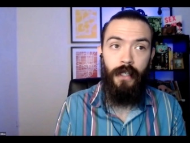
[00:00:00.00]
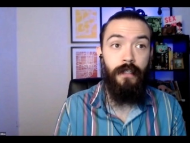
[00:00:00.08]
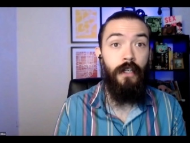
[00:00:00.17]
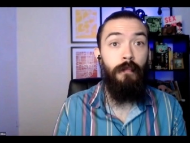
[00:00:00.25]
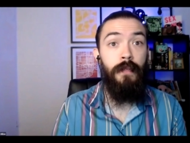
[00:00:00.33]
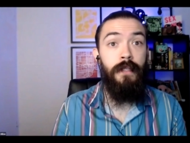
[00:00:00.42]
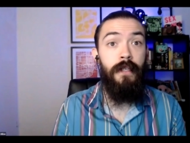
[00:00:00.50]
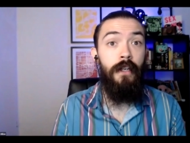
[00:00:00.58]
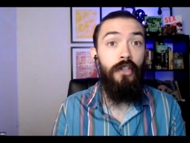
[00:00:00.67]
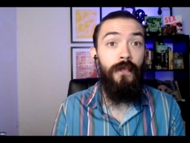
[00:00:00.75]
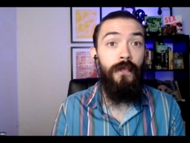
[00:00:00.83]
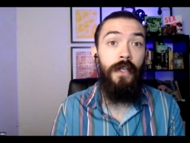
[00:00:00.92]
it a
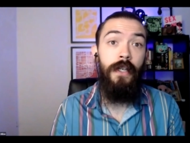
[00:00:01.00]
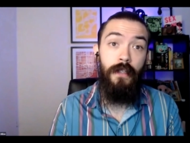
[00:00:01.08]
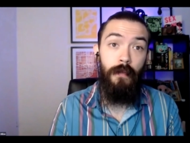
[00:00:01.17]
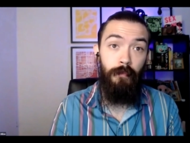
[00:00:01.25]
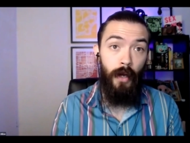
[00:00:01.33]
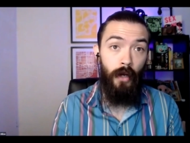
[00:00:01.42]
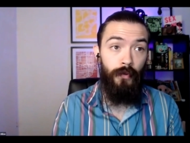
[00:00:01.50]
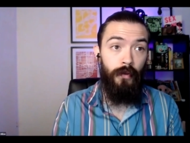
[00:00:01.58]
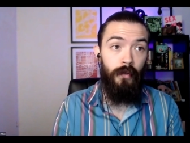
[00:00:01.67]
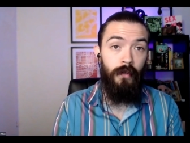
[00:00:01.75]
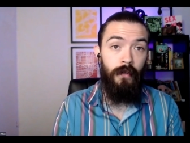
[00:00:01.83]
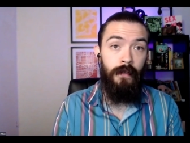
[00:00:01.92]
percentage fee? Is it both?
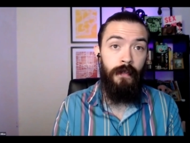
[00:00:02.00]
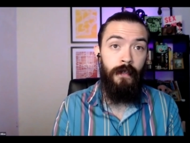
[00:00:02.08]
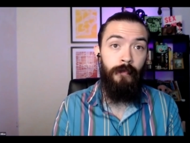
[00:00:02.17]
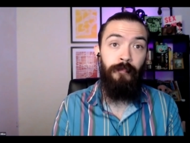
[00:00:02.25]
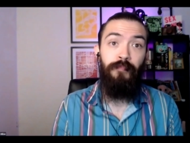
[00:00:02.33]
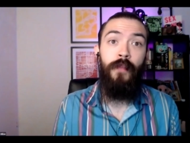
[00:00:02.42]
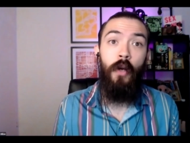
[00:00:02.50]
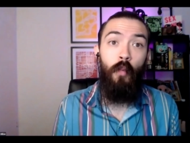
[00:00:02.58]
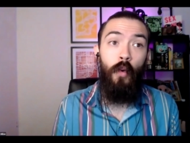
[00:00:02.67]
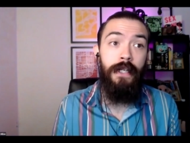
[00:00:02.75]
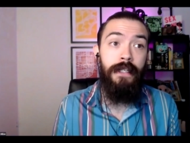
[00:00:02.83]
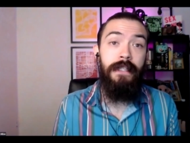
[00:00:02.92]

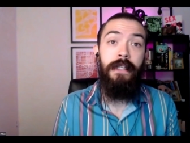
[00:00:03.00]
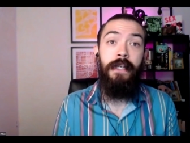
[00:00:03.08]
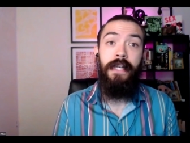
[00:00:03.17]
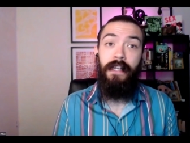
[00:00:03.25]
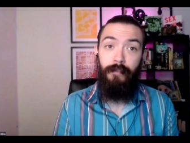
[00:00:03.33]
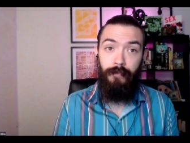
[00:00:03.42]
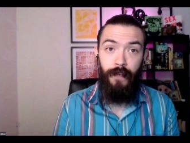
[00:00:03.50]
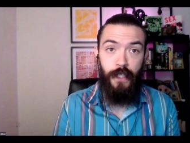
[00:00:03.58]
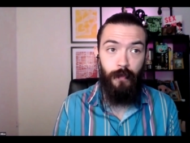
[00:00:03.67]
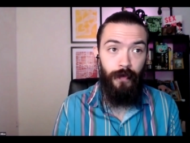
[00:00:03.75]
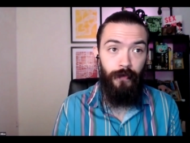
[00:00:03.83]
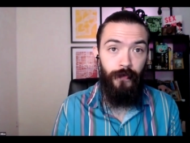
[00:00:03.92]
What is the
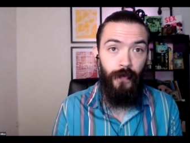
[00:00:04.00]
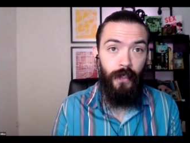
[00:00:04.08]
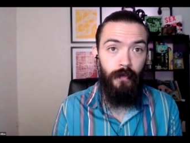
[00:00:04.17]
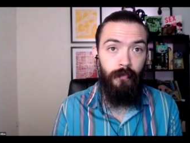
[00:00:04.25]
investment fee?